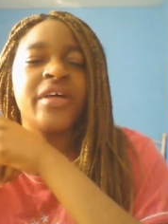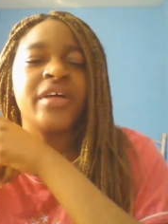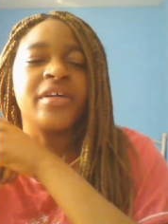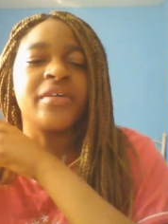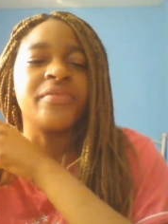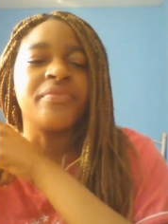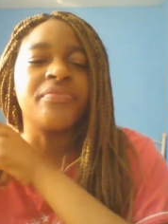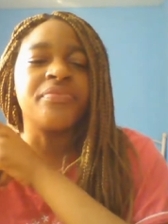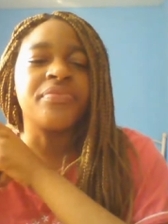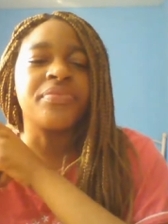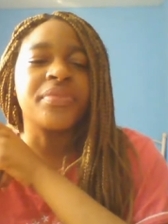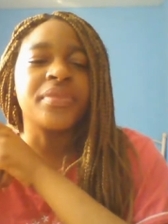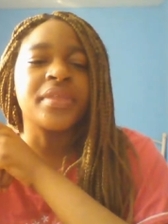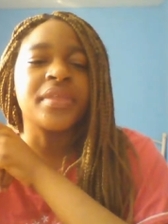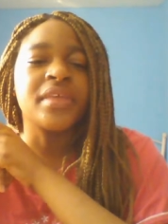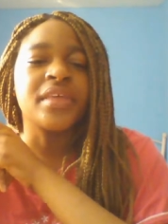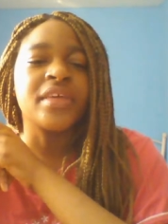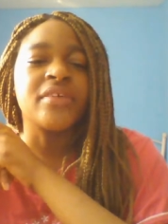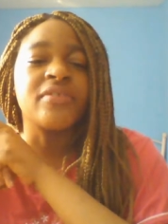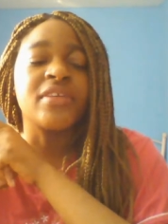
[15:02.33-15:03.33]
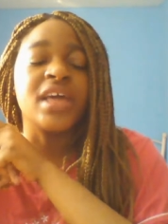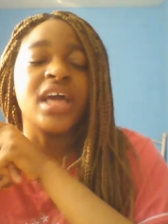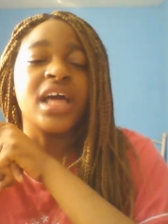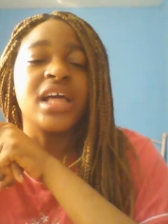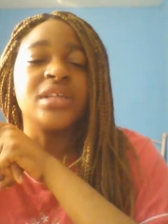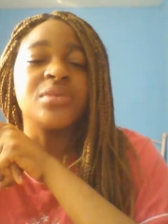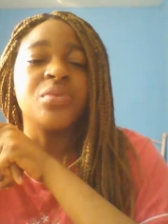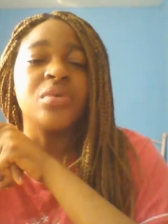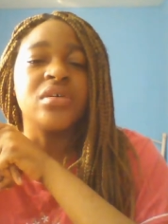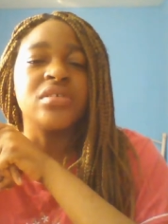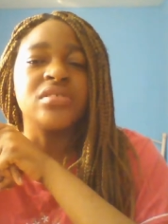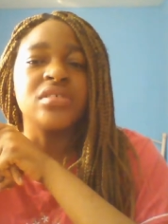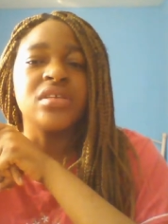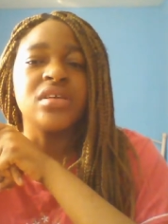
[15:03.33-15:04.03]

um if you guys want